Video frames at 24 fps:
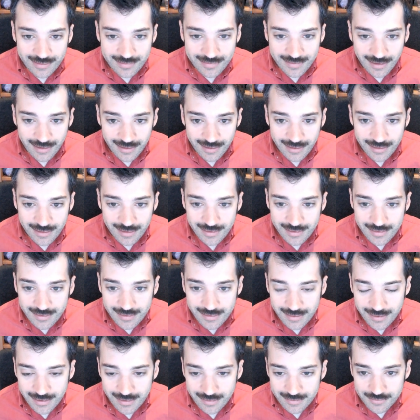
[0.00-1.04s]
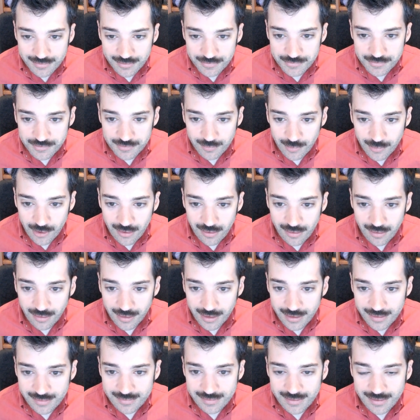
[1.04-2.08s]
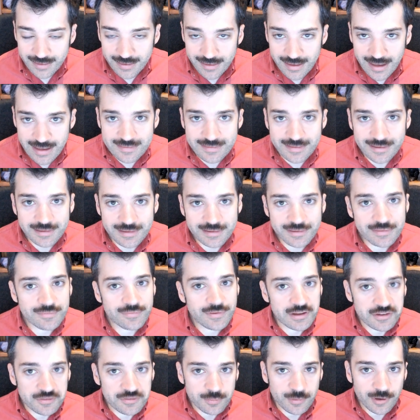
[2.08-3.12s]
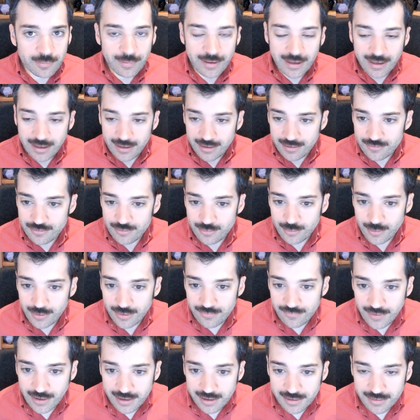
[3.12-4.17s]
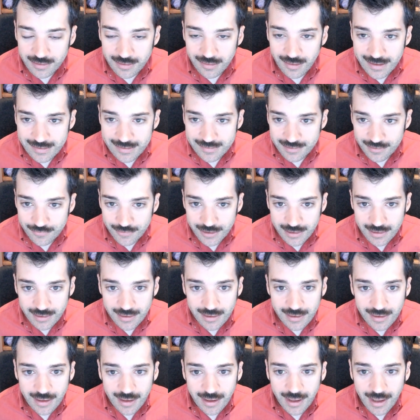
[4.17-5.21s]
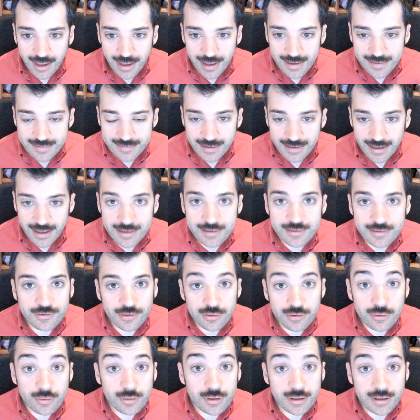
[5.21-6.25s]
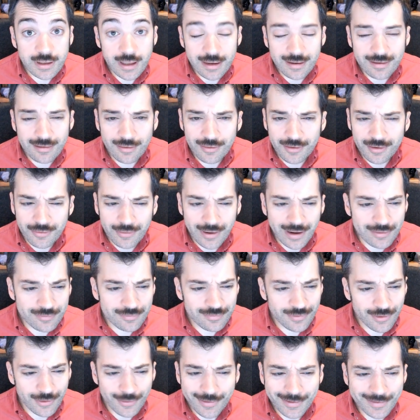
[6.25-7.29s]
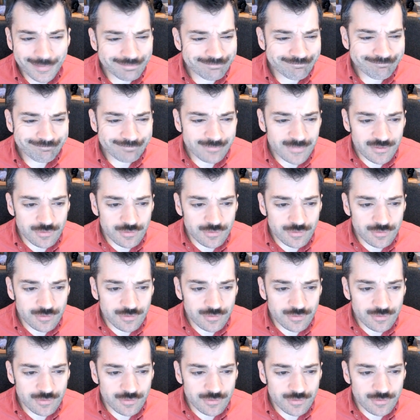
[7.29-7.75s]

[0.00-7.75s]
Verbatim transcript: It is a it is a small and nascent Facebook page with very little activity as yet, so you could get in on the ground floor.